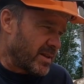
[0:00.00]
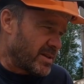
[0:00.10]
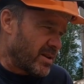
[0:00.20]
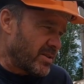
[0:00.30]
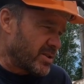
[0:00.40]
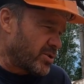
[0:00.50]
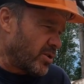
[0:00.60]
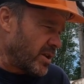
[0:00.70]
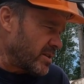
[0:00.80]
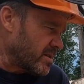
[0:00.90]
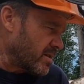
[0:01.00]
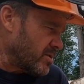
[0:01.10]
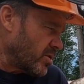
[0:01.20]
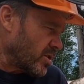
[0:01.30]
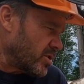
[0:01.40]
the sturdiest
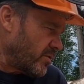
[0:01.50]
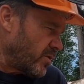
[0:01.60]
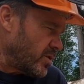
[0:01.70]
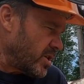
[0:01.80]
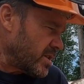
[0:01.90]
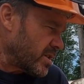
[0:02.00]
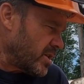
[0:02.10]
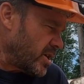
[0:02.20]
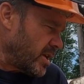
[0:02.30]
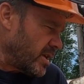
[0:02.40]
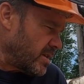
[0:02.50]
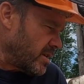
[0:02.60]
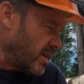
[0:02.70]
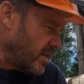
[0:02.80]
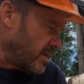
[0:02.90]
construction for adjusting the chain
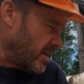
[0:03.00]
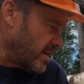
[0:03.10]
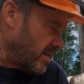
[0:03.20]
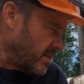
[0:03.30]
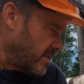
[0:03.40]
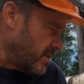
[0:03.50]
and